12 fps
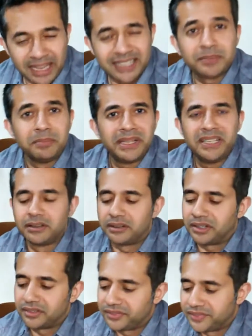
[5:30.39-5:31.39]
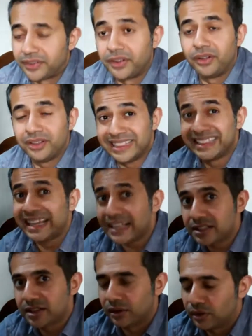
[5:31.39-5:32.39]
hasn't been around for
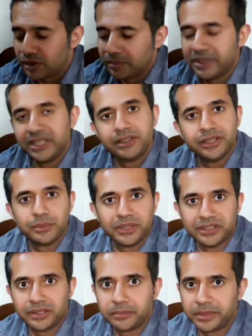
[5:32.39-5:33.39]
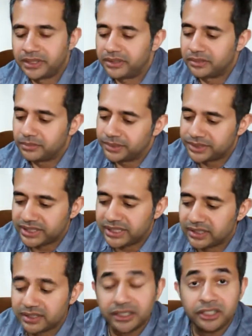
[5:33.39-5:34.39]
that long a period when you compare it to, say,
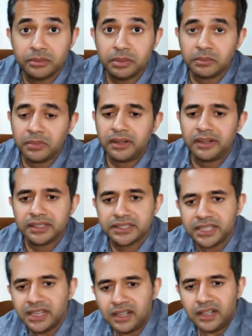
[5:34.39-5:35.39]
other Cuban marks.